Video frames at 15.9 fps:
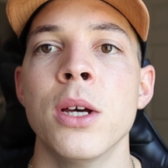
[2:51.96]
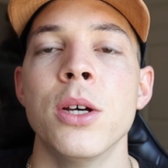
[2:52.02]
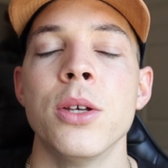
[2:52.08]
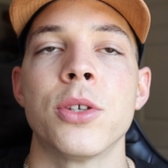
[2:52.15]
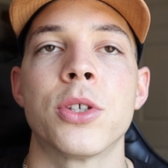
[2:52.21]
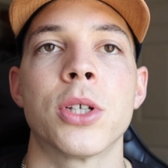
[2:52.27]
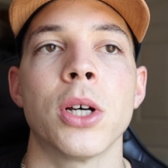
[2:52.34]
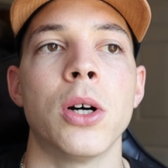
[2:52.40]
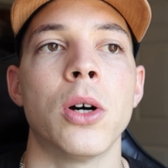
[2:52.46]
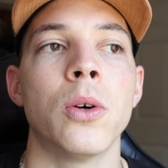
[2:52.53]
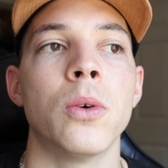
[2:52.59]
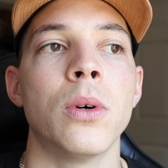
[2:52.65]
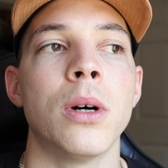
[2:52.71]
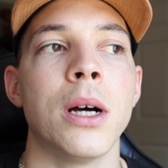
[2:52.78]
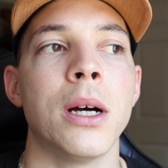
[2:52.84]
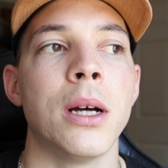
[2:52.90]

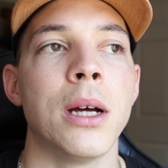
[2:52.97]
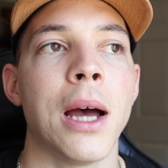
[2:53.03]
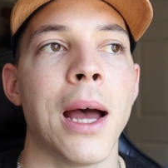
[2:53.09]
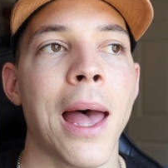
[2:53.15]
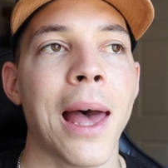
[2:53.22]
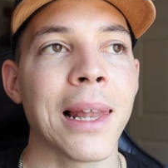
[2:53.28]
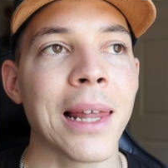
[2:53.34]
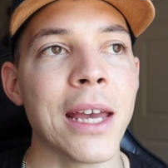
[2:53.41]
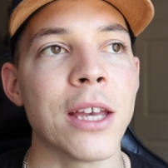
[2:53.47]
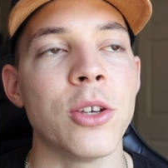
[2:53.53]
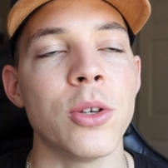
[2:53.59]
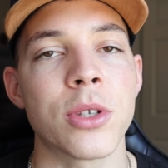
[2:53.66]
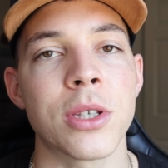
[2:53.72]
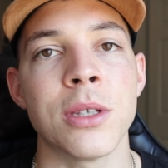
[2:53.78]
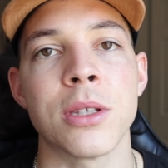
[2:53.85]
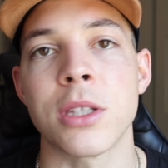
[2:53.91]
So I like
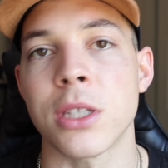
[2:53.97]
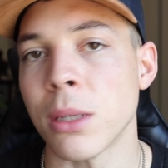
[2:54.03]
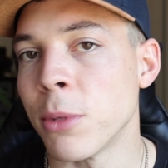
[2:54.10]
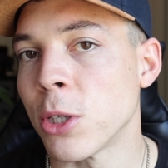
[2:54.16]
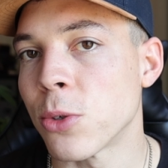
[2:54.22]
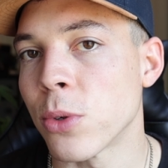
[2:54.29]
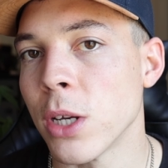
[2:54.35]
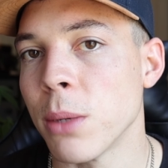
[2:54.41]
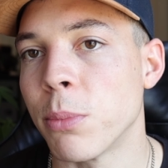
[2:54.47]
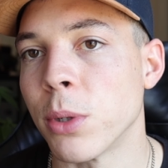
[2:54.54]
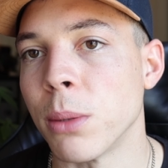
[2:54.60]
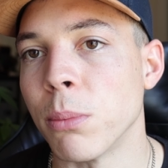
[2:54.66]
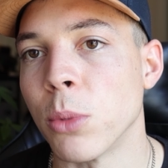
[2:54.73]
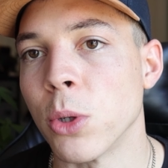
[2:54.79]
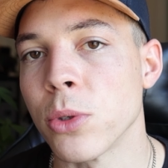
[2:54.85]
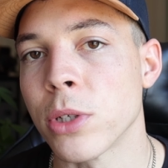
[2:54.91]
using symmetry,
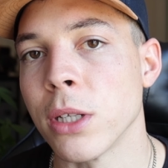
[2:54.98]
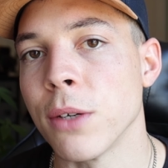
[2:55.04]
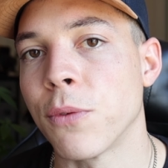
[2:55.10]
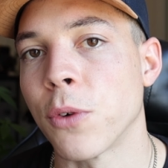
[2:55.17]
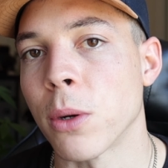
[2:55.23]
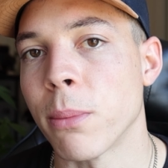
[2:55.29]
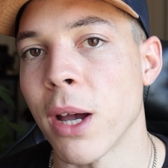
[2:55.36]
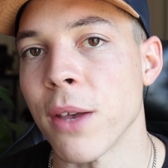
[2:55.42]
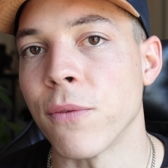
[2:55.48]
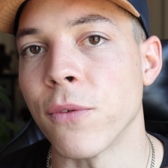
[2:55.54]
but mostly for my